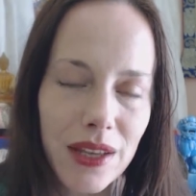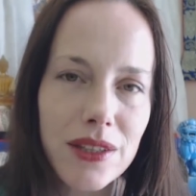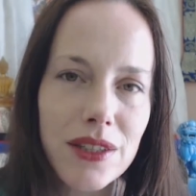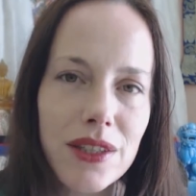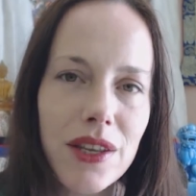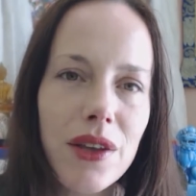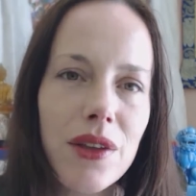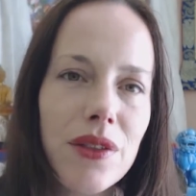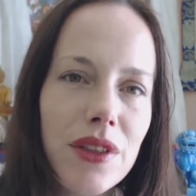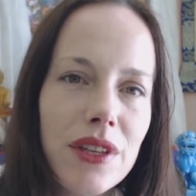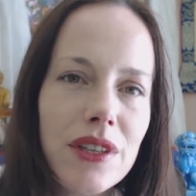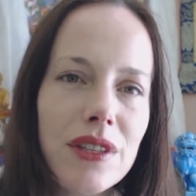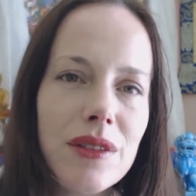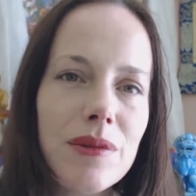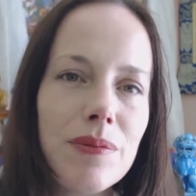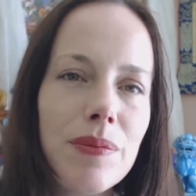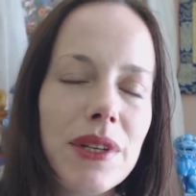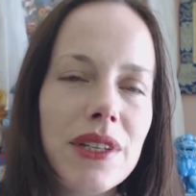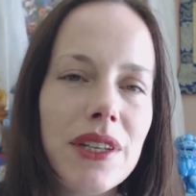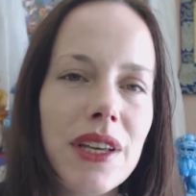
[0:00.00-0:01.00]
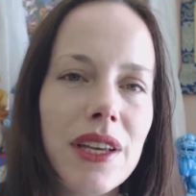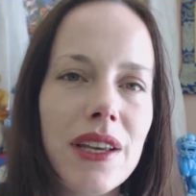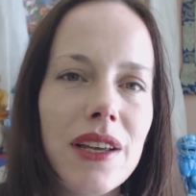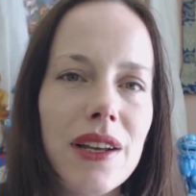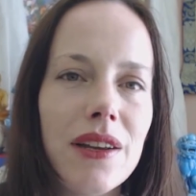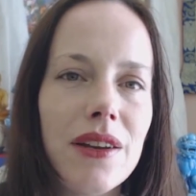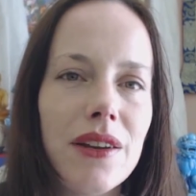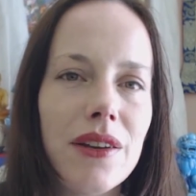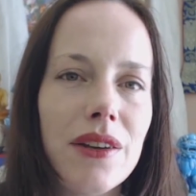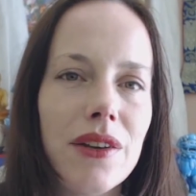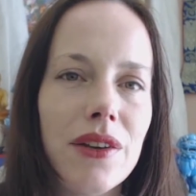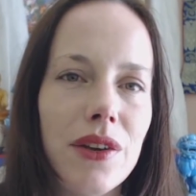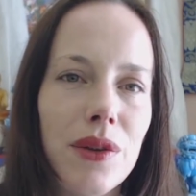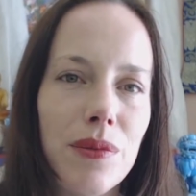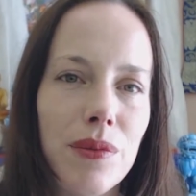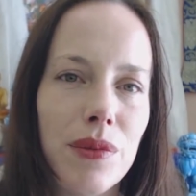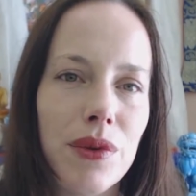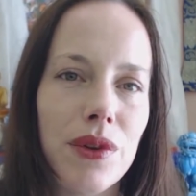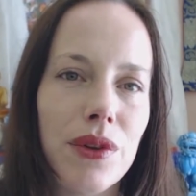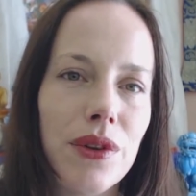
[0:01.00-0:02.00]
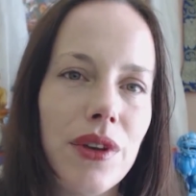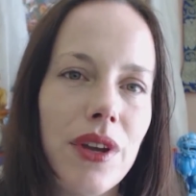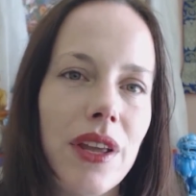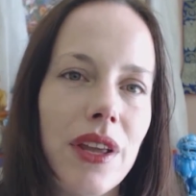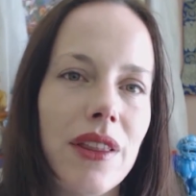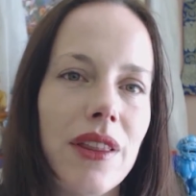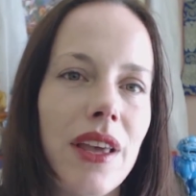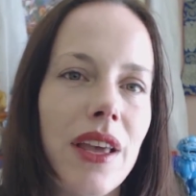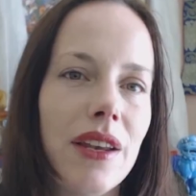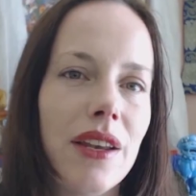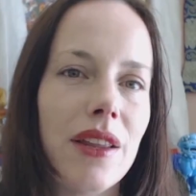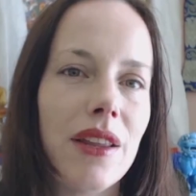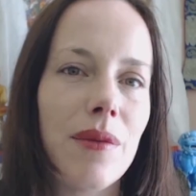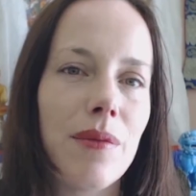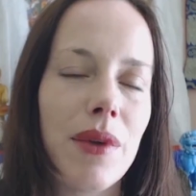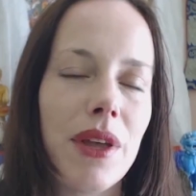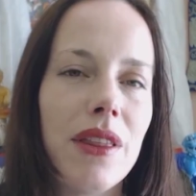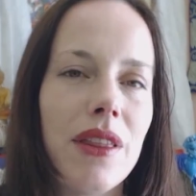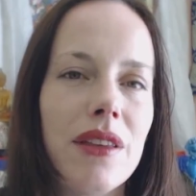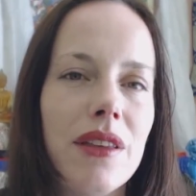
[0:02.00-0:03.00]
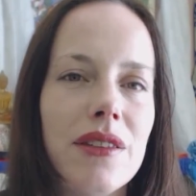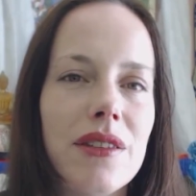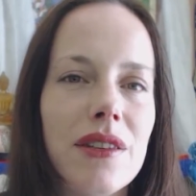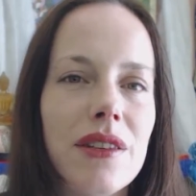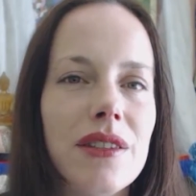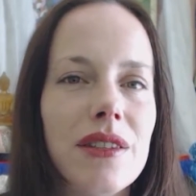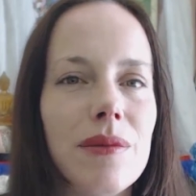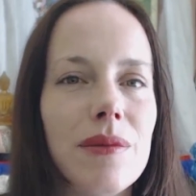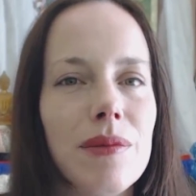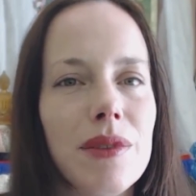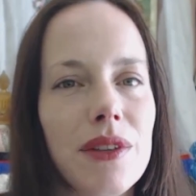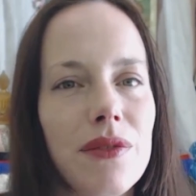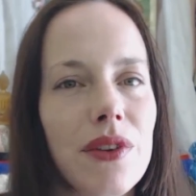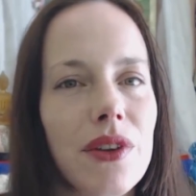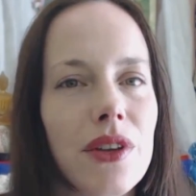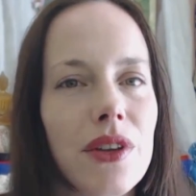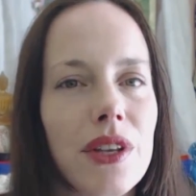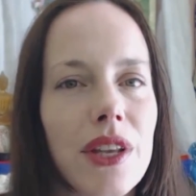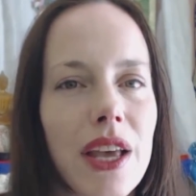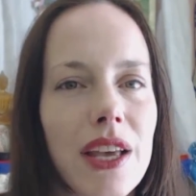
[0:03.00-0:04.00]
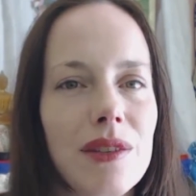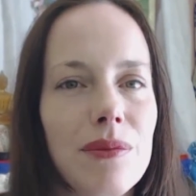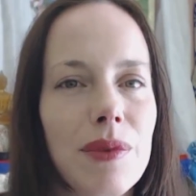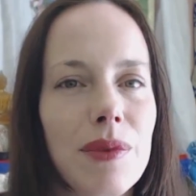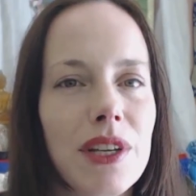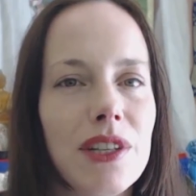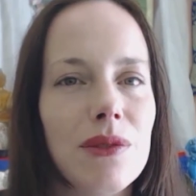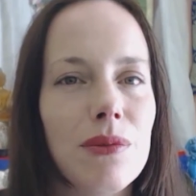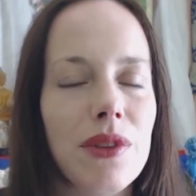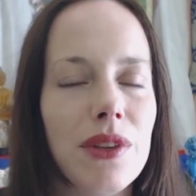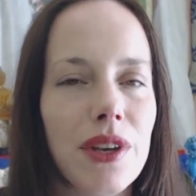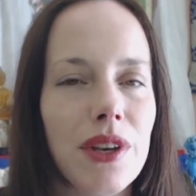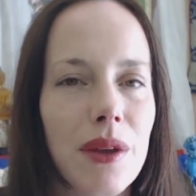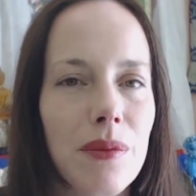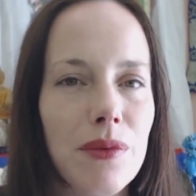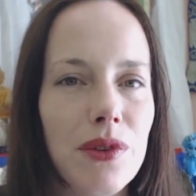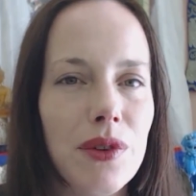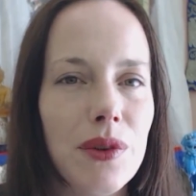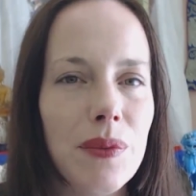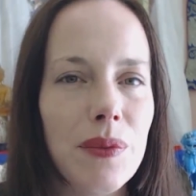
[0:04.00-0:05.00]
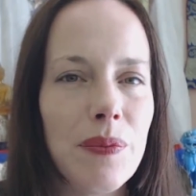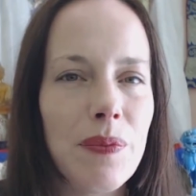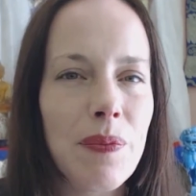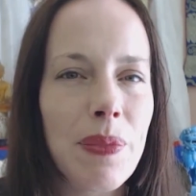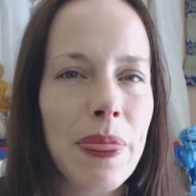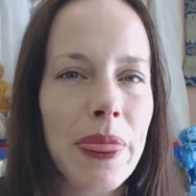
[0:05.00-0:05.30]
So this particular new moon at the end of the month has got some difficult aspects with Neptune.